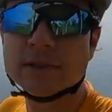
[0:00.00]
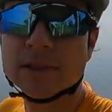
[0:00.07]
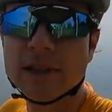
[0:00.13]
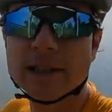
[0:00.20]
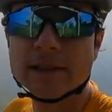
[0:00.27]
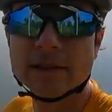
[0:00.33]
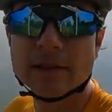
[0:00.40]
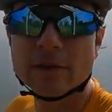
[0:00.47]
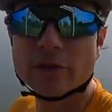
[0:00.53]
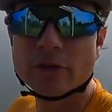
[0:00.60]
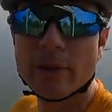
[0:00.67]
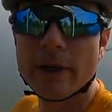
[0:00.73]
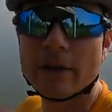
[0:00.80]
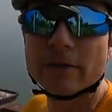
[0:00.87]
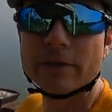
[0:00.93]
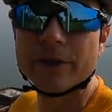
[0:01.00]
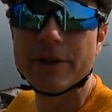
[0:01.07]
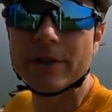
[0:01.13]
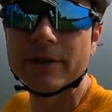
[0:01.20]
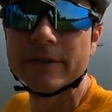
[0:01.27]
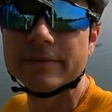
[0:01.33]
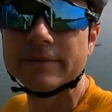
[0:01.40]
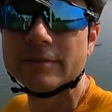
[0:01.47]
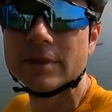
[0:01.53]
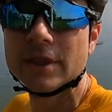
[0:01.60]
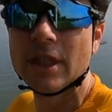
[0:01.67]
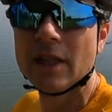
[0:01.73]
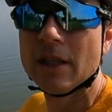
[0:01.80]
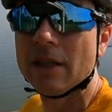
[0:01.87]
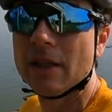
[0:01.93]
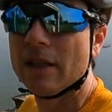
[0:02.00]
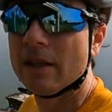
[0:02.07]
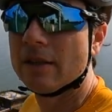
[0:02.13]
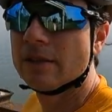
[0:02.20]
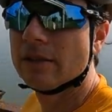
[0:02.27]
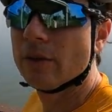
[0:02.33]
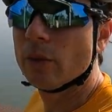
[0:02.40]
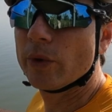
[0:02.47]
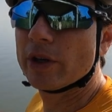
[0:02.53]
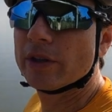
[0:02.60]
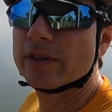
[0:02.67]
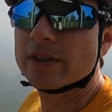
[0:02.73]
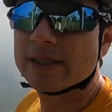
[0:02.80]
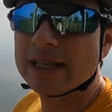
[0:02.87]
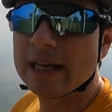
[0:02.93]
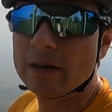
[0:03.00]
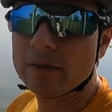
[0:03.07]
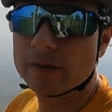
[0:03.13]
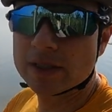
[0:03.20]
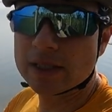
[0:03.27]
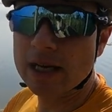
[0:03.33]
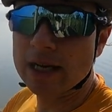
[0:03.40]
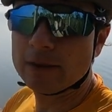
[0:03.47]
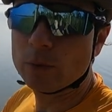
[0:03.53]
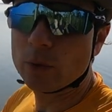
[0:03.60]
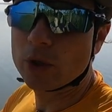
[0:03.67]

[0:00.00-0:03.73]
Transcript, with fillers: Nice little spot over here. So we're on the south side